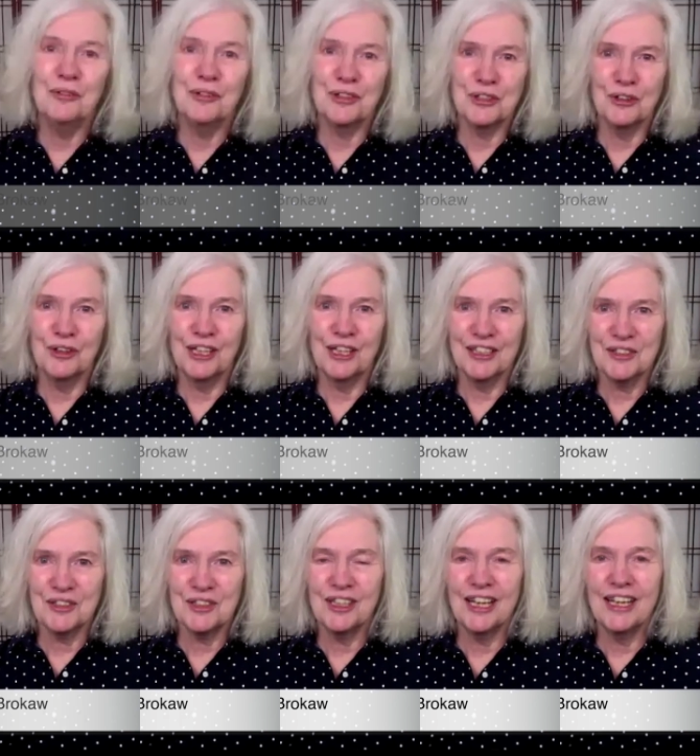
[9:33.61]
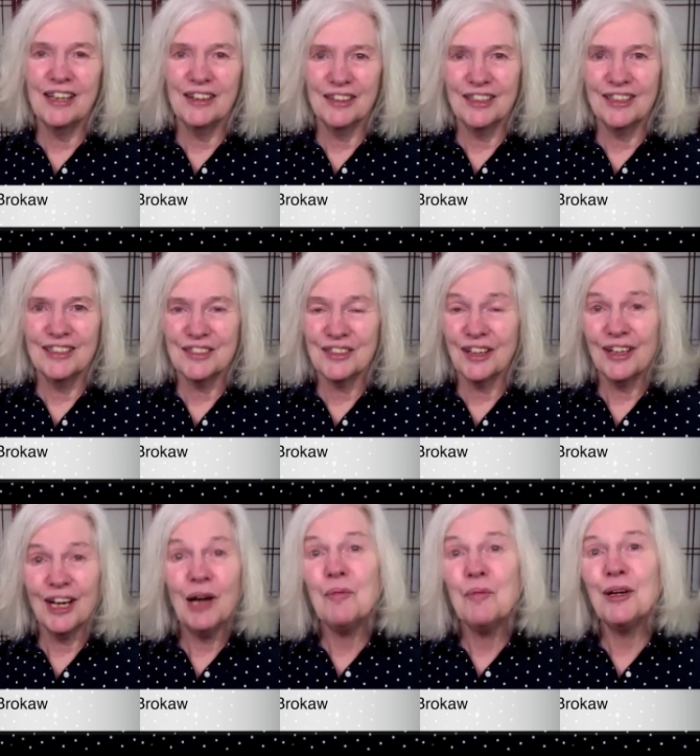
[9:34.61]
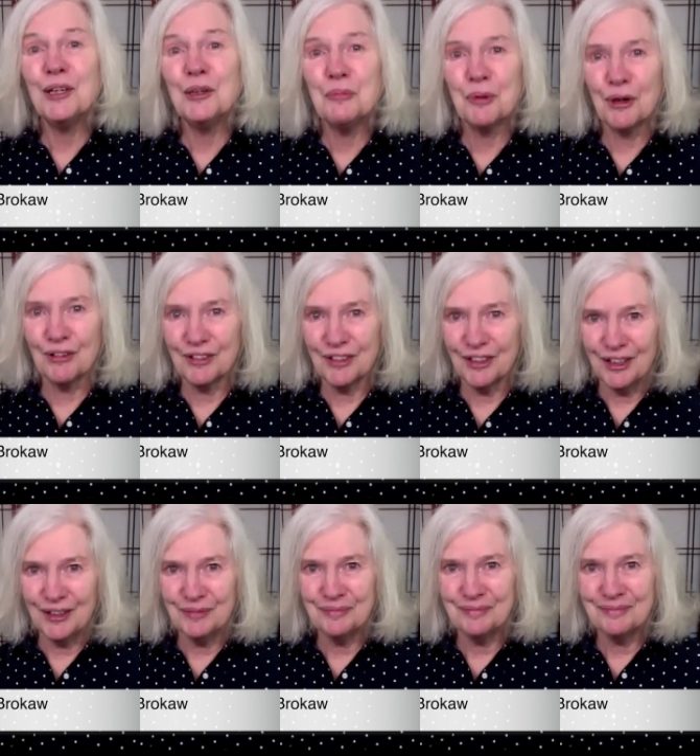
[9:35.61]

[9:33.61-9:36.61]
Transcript: for joining us today on Insight. I'm Wendy Brokaw.